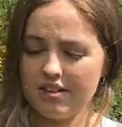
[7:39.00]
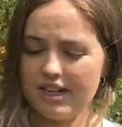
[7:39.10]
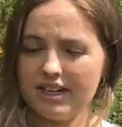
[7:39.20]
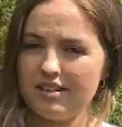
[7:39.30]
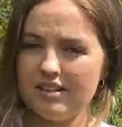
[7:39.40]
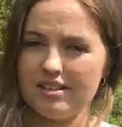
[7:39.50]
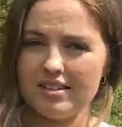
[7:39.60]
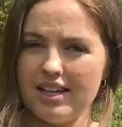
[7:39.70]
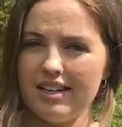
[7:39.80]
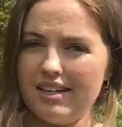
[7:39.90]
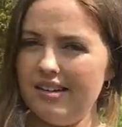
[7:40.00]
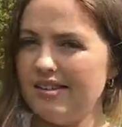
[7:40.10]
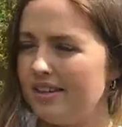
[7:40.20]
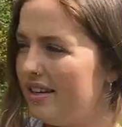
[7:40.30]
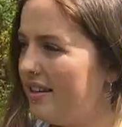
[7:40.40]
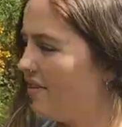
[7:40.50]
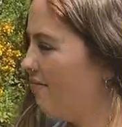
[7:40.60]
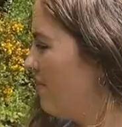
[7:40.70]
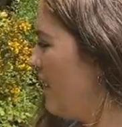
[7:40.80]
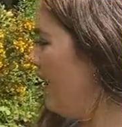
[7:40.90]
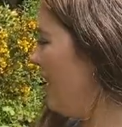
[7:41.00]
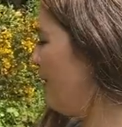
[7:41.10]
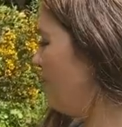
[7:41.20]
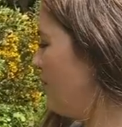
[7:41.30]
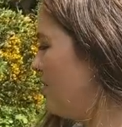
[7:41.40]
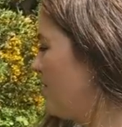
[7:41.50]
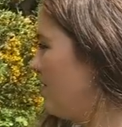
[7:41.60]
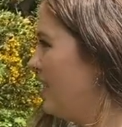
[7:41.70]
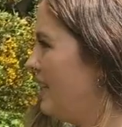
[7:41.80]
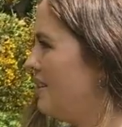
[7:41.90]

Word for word: really it, it's that easy. Gorse really